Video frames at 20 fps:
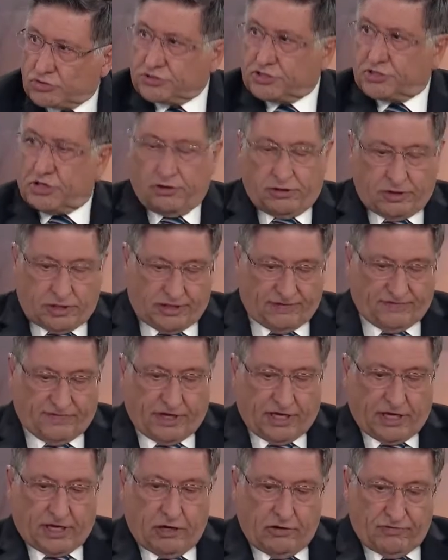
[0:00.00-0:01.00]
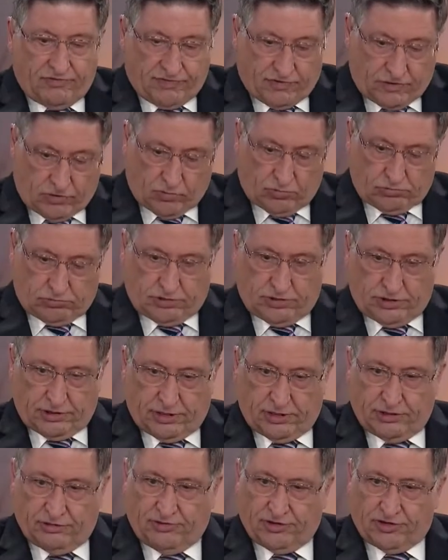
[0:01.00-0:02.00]
so that if they go for
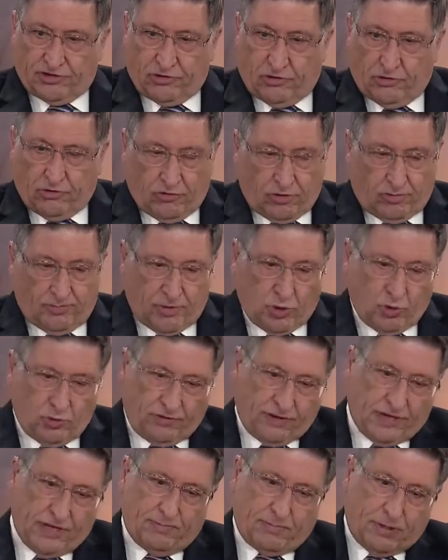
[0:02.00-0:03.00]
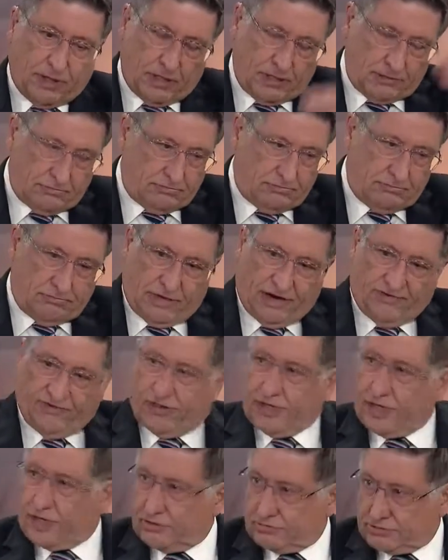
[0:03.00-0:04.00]
the dollar of milk, they'd buy
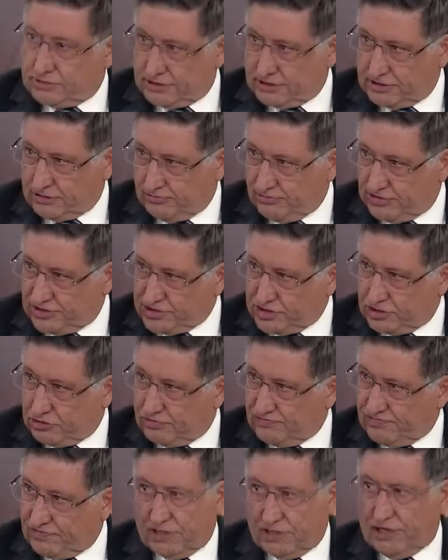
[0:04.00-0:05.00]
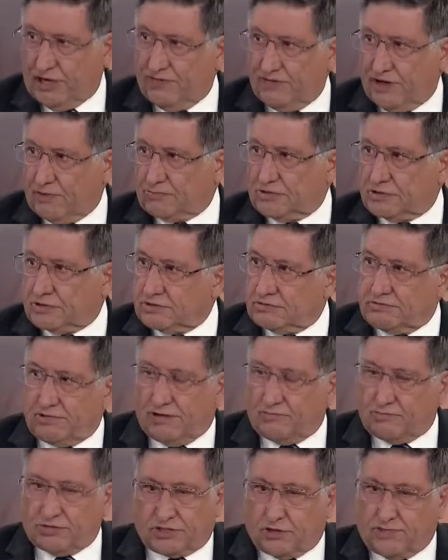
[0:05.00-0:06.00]
everything else that's on the shelf. And that was
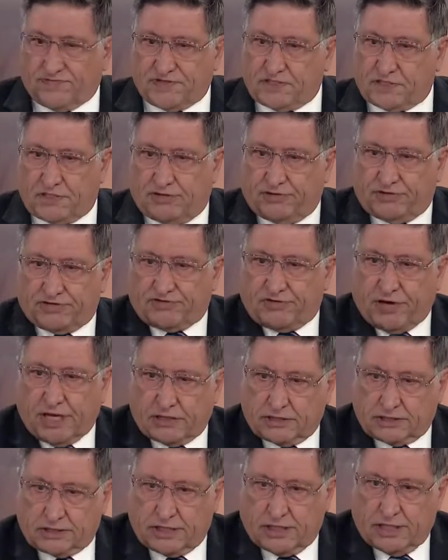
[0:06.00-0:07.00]
obviously the strategy.